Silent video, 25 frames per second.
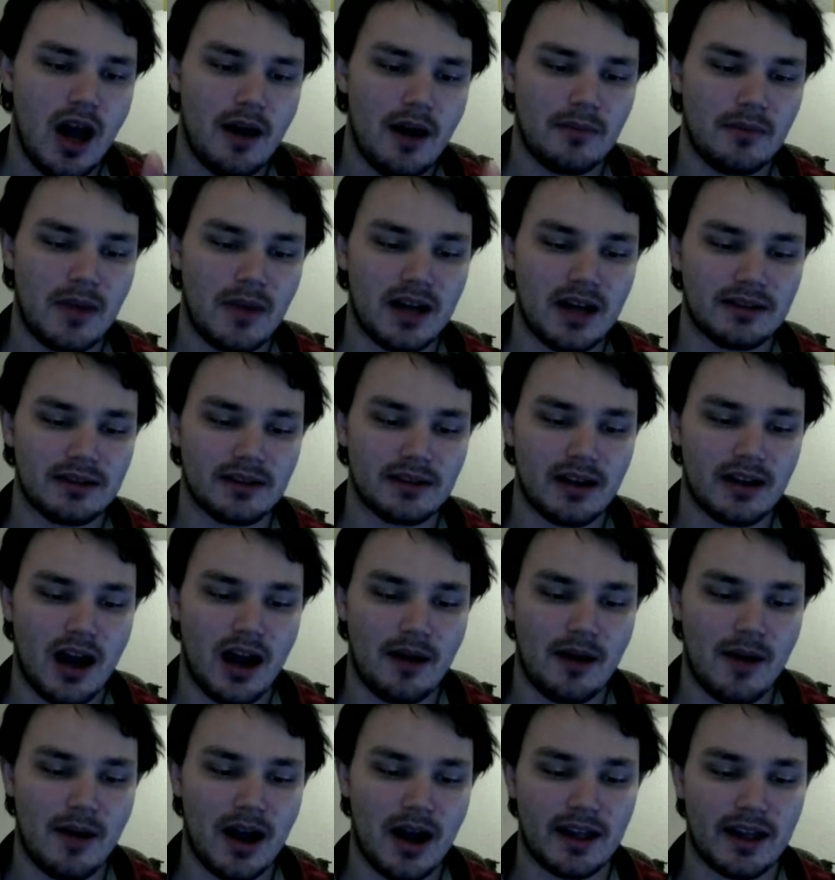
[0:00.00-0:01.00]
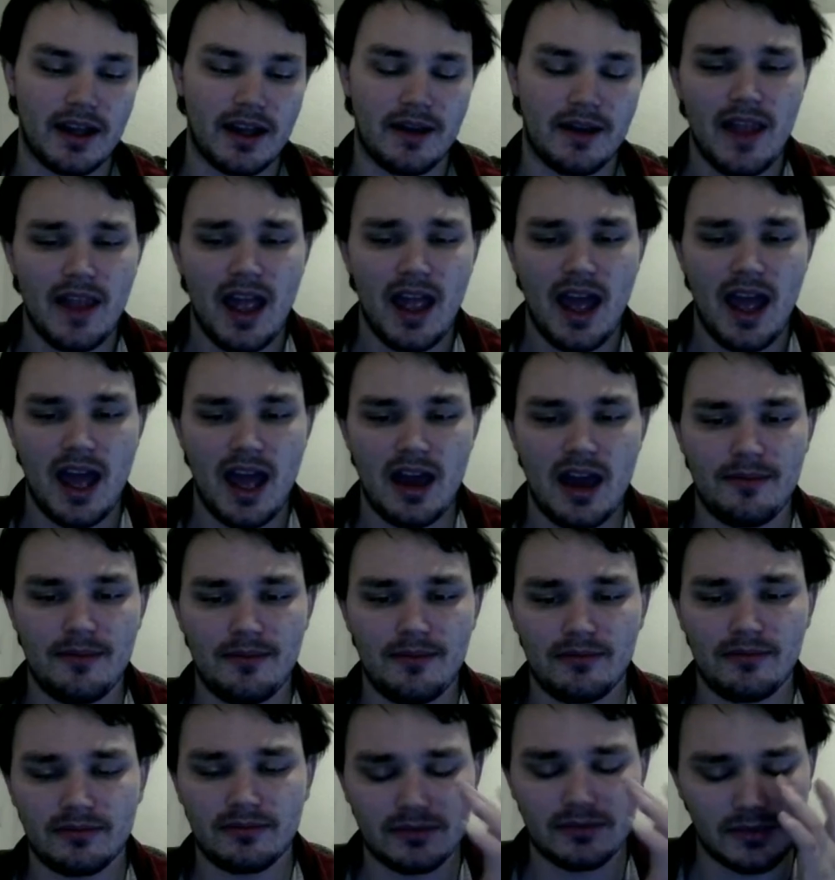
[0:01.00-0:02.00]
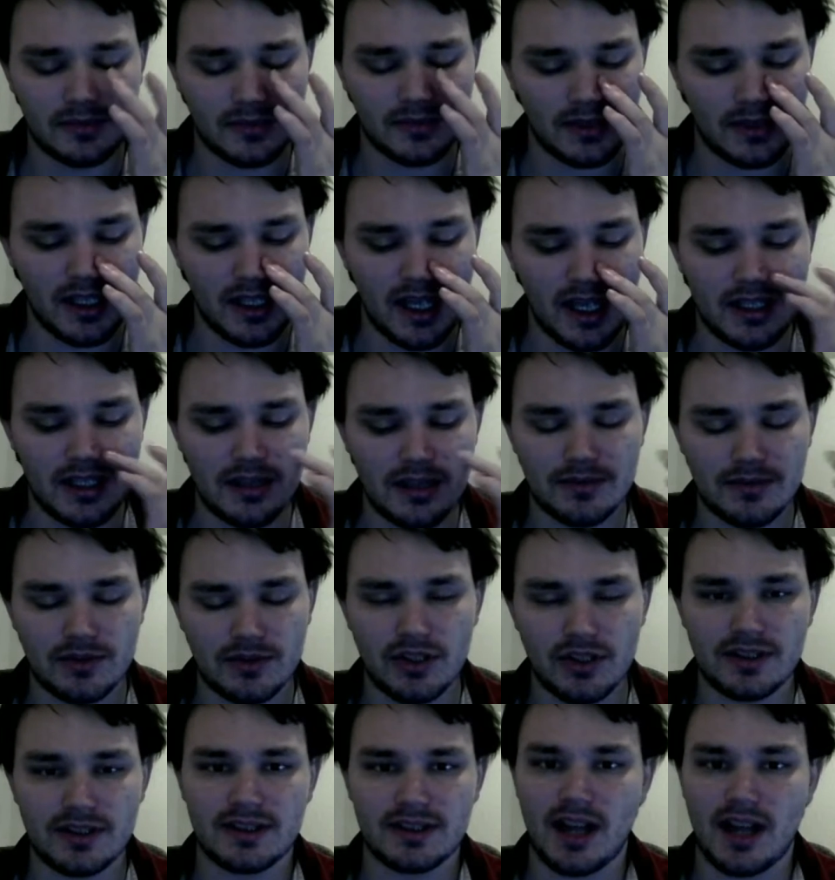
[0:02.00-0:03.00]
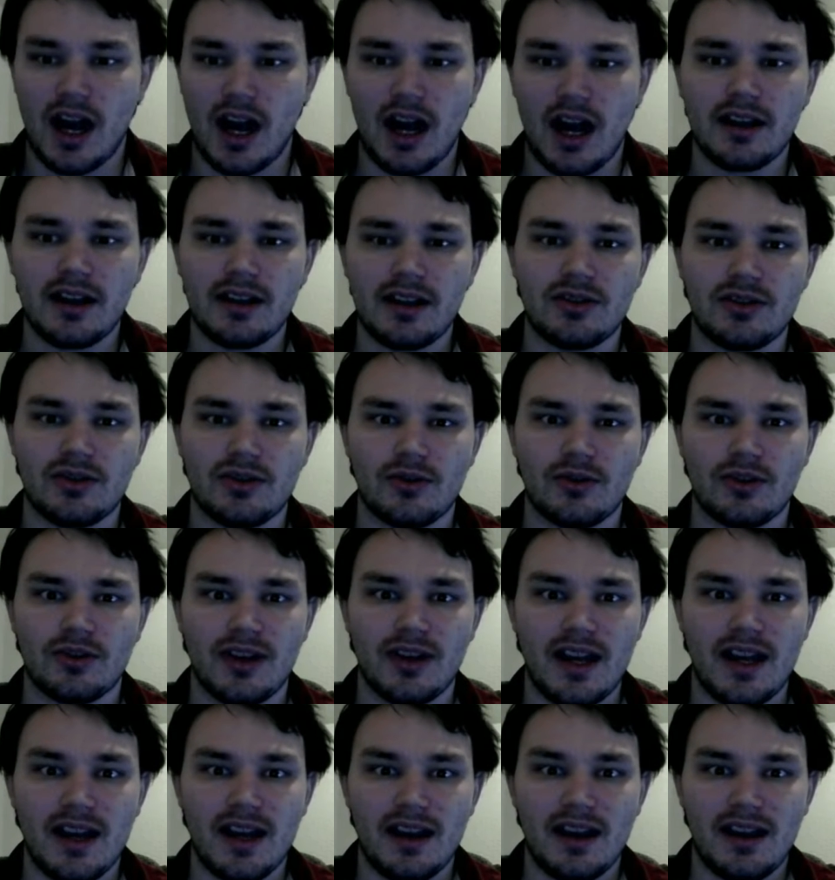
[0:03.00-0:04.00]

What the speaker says: Maki and ends up just talking to her